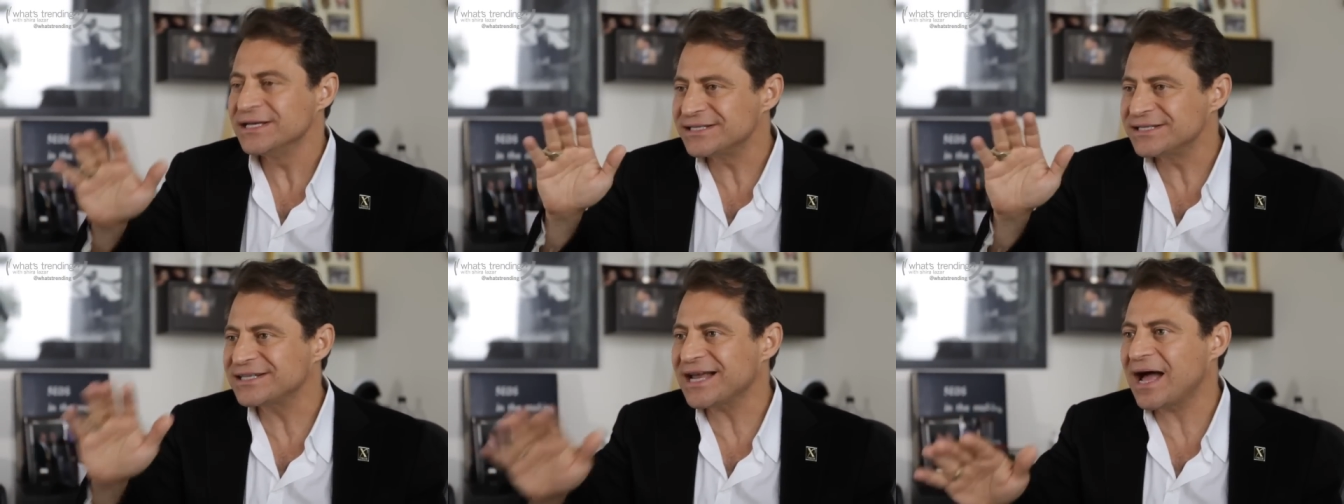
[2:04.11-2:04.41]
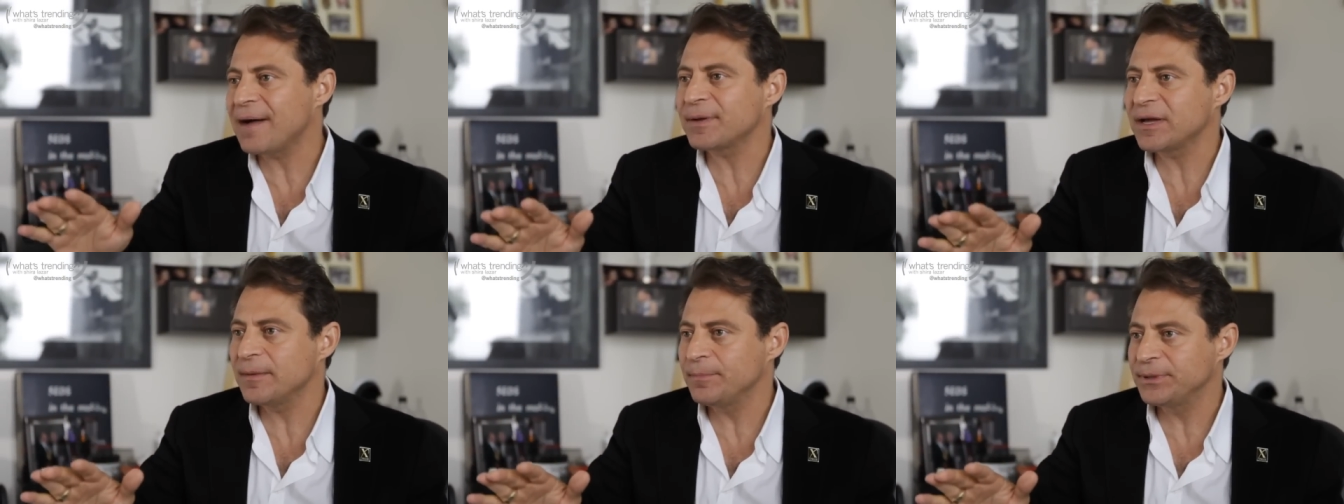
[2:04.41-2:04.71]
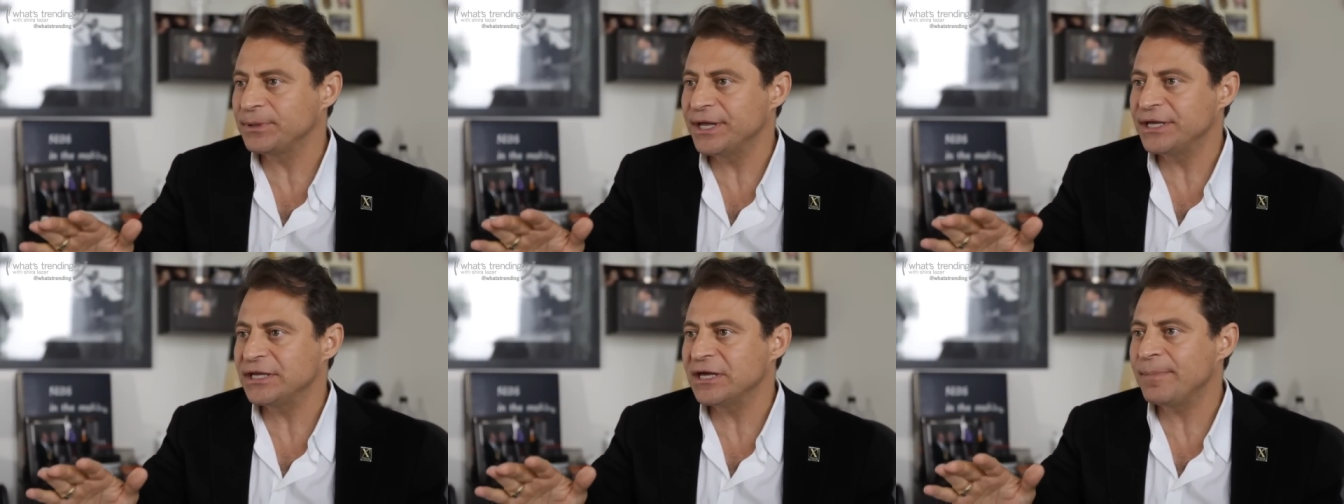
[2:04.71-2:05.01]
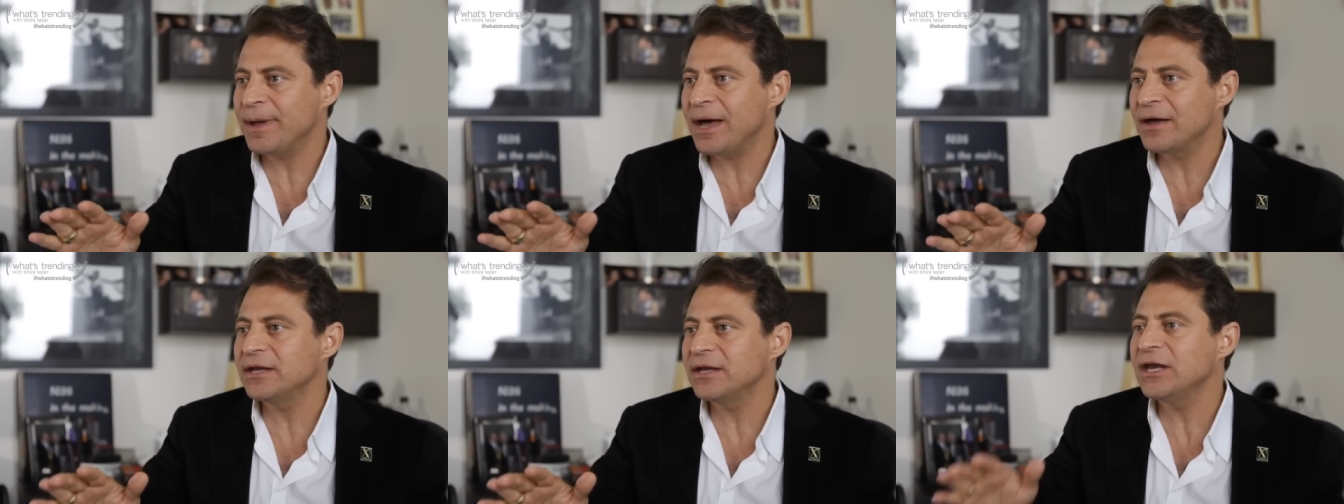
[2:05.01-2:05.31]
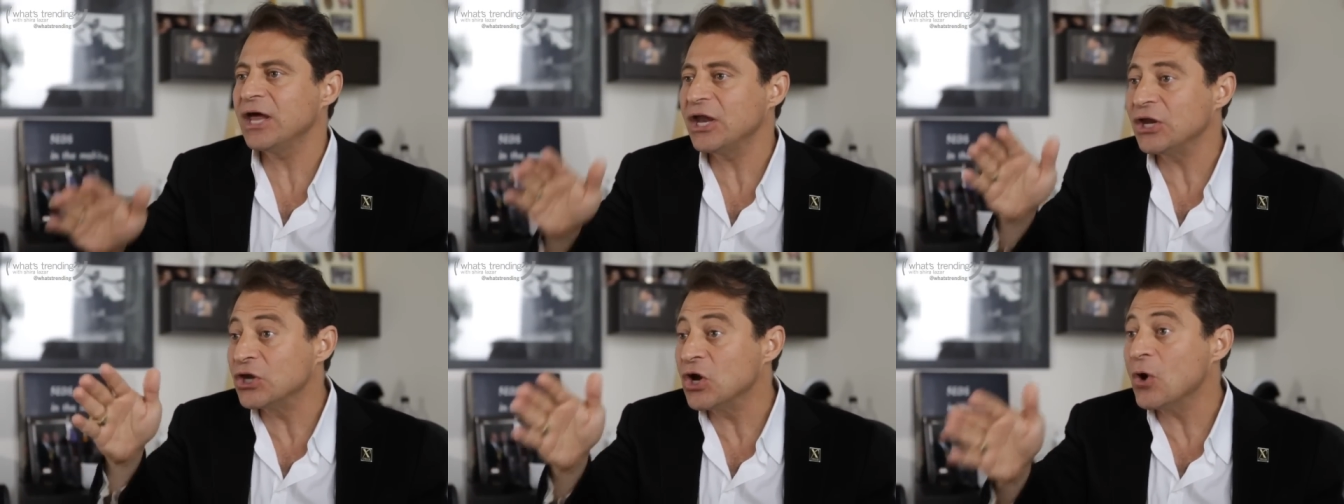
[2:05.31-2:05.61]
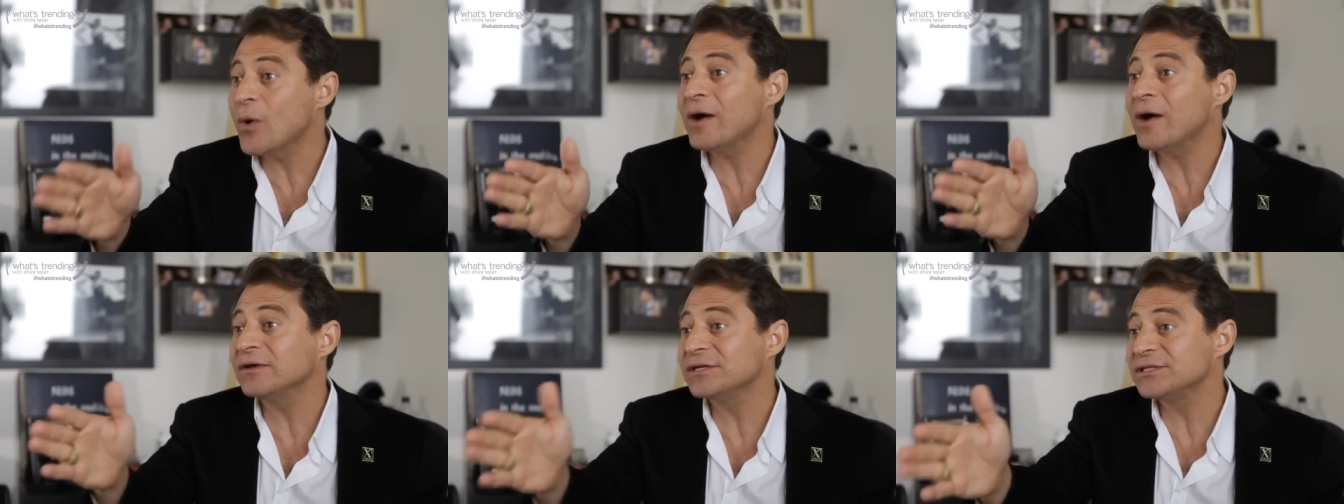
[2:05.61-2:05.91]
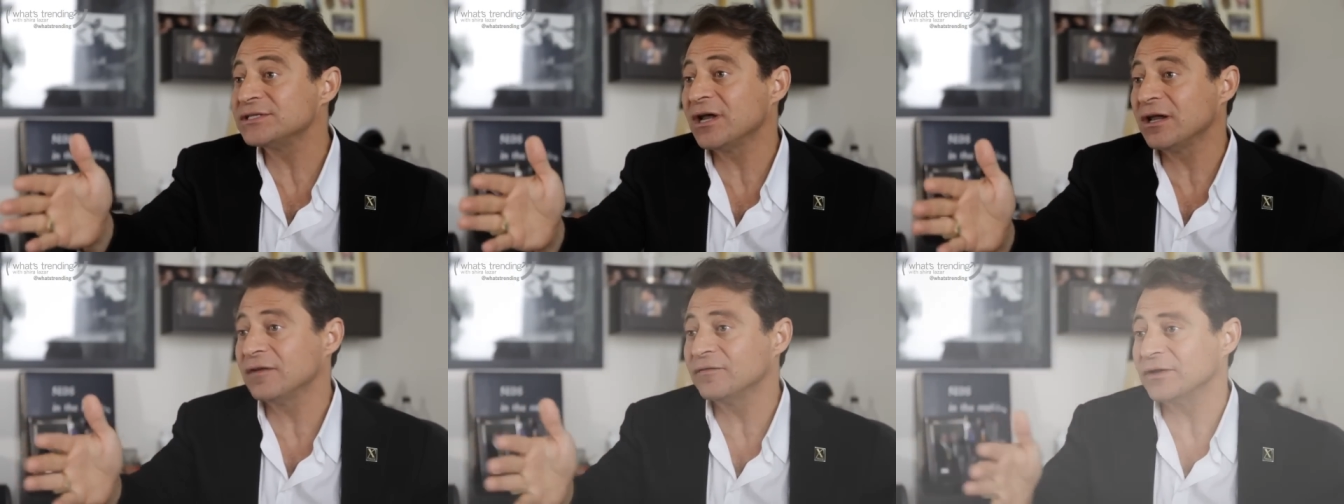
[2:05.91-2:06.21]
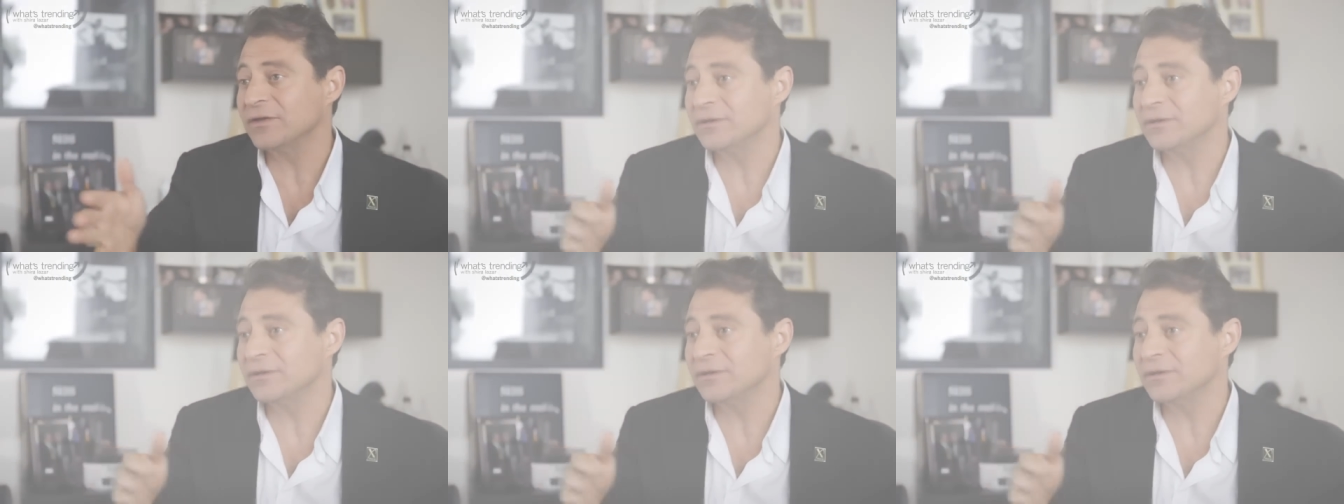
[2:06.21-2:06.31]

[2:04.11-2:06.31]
Stop complaining about it and go out and solve